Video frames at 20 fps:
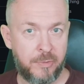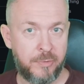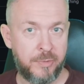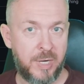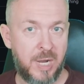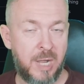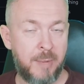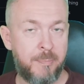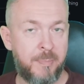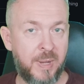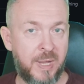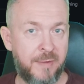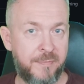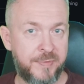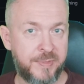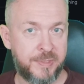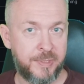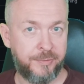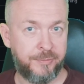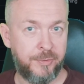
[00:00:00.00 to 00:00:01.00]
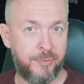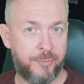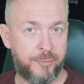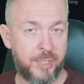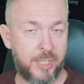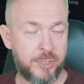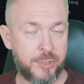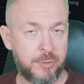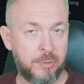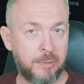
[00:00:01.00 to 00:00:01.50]
or above certain
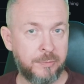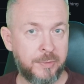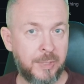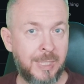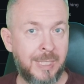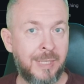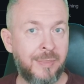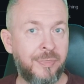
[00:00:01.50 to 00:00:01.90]
threshold,